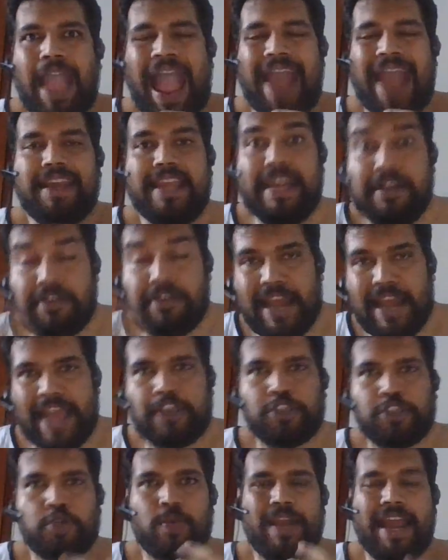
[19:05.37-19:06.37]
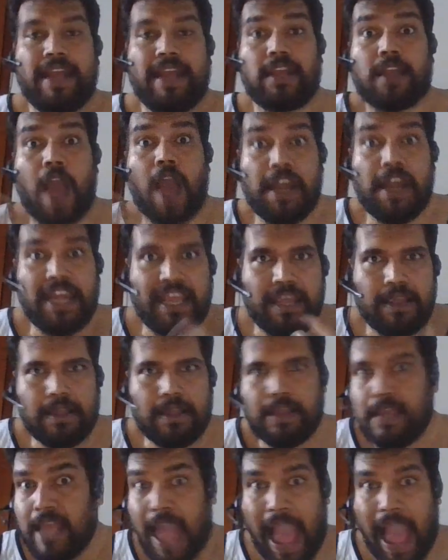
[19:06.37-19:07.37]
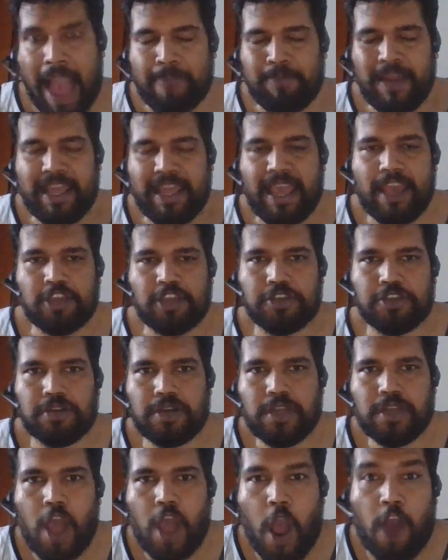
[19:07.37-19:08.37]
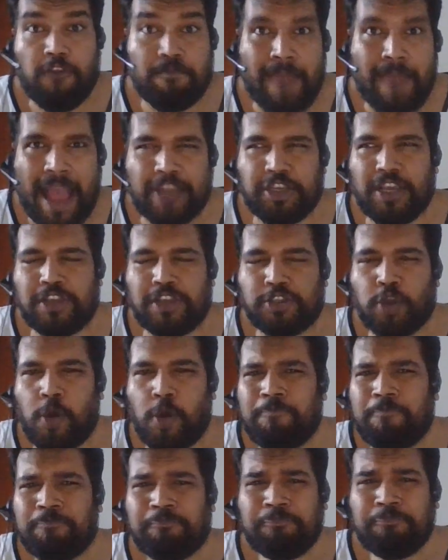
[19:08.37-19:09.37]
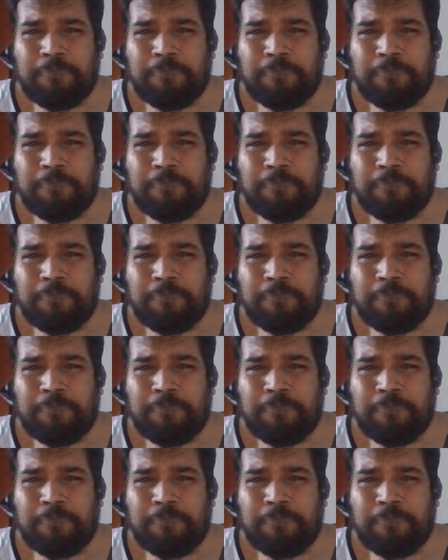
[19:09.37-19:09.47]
an intellectual and cunning application of magic. So